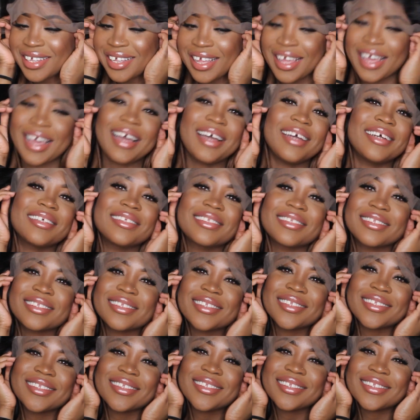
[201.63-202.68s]
Yeah,
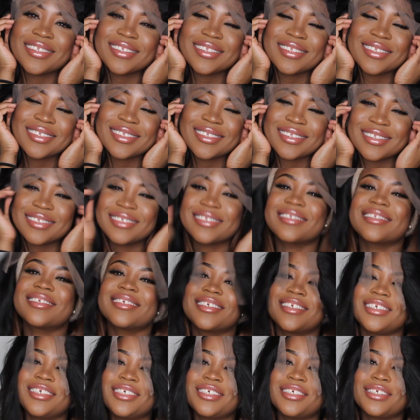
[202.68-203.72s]

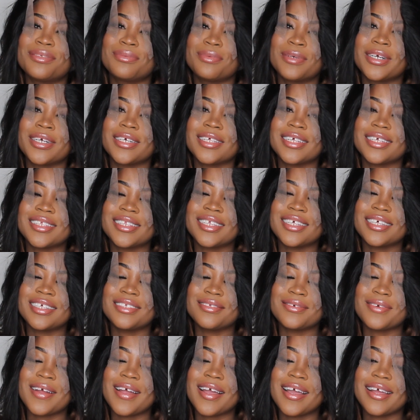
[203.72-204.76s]
should just wear it like
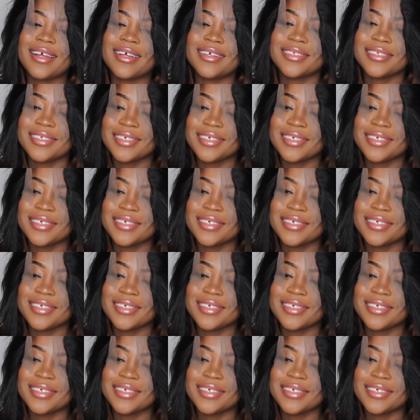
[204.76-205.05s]
this, right?